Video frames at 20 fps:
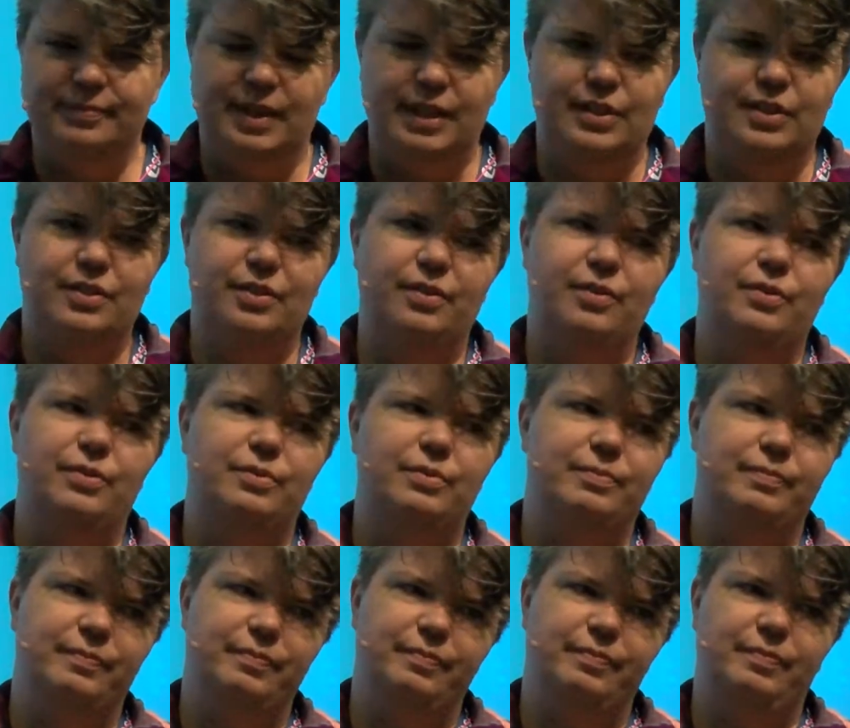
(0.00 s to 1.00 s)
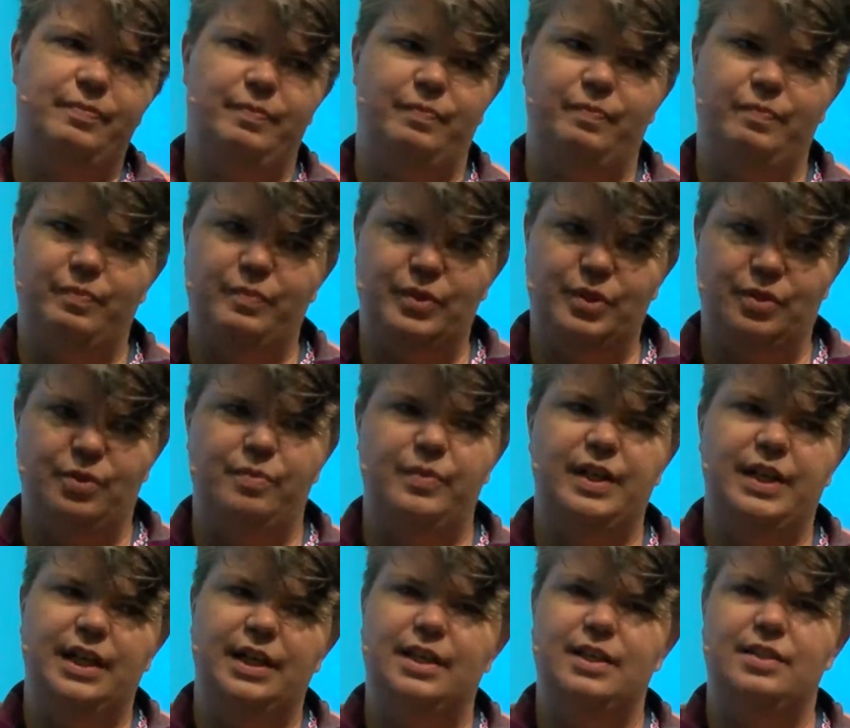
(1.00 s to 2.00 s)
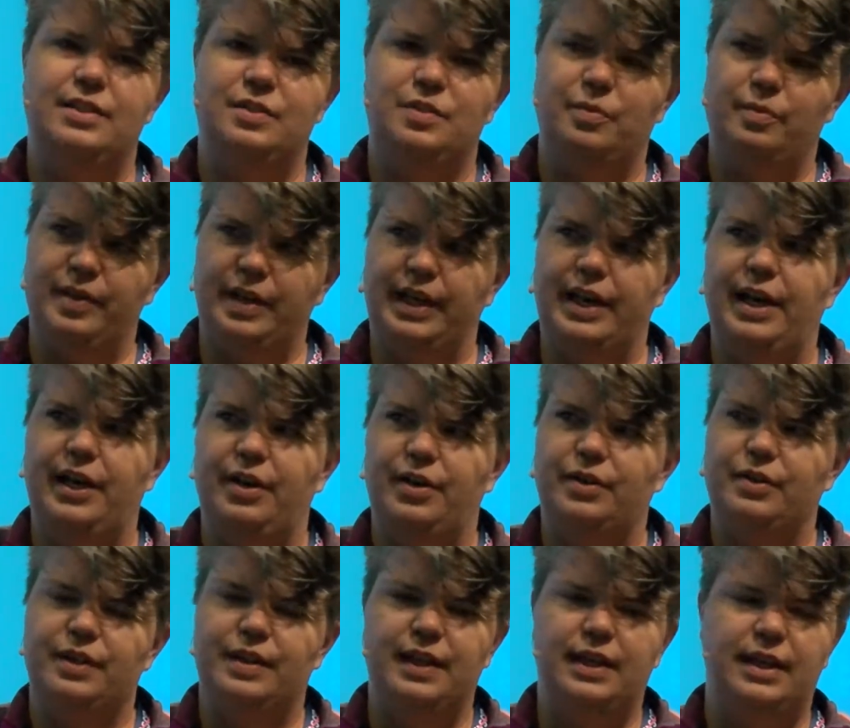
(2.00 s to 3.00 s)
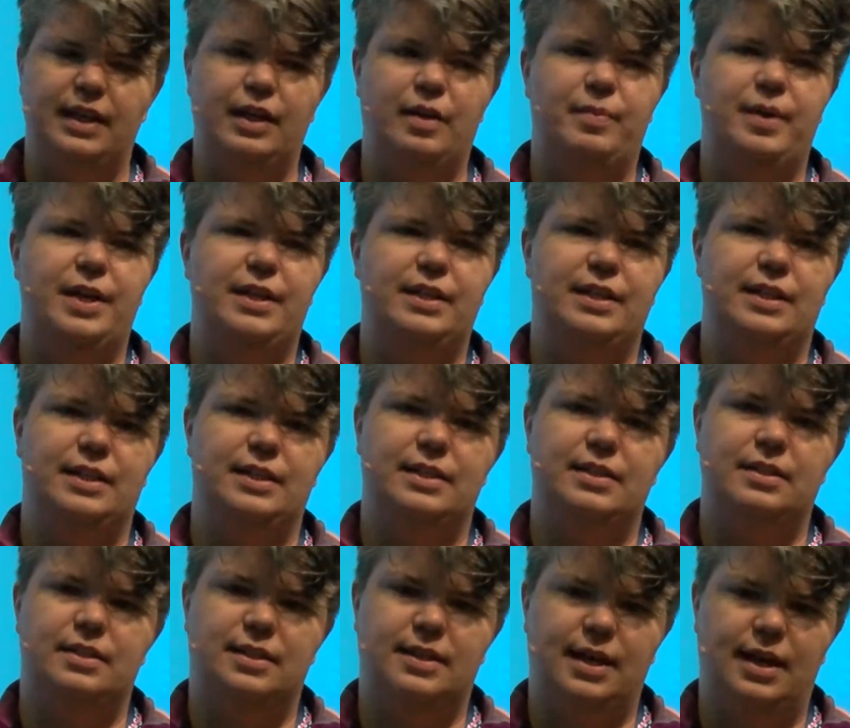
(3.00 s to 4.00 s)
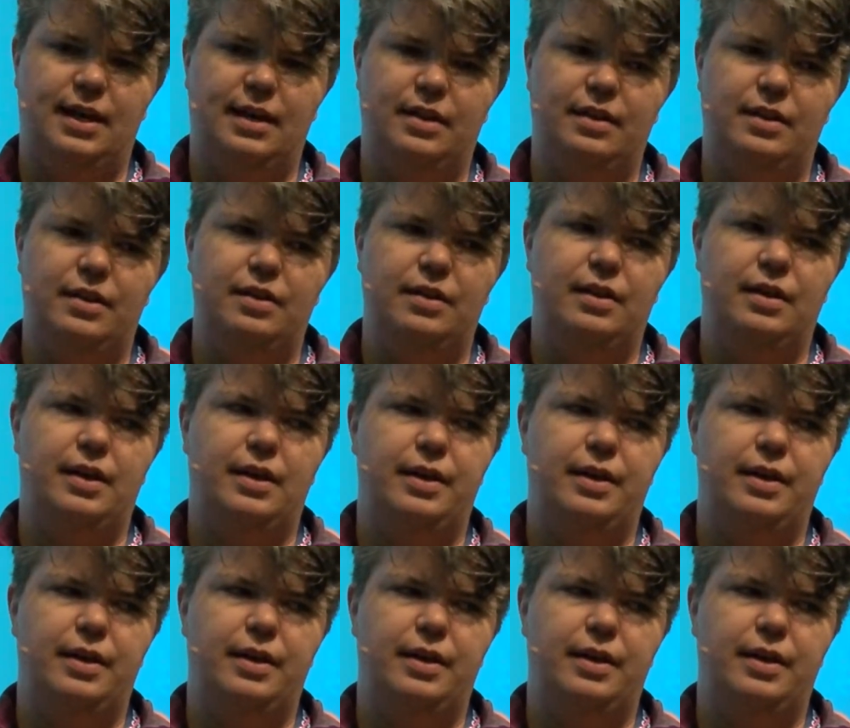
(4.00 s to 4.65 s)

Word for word: So zooming in, zooming out, thinking about scale,